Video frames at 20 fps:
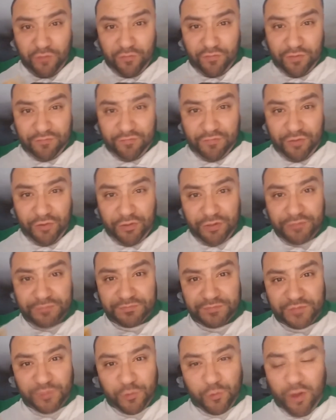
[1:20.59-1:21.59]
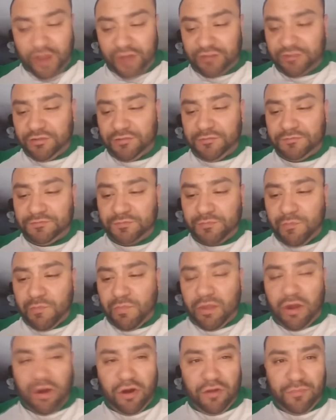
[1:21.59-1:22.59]
who've upvoted and watched
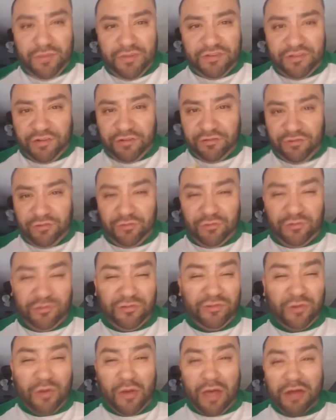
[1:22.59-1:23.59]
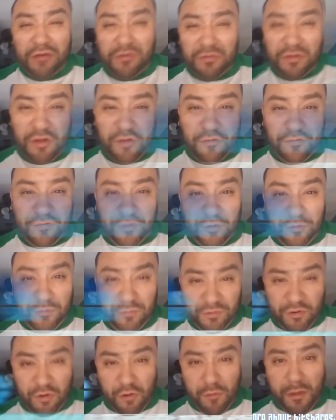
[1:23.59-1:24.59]
aren't bitshares users, so I don't know if you
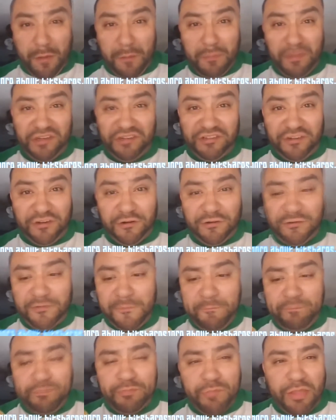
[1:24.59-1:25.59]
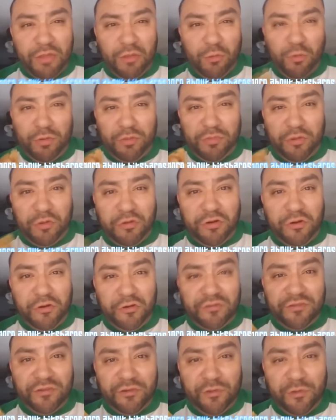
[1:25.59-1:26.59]
know about bitshares,
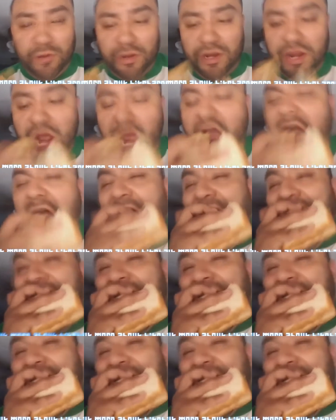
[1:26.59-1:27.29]
cryptocurrency or whatnot.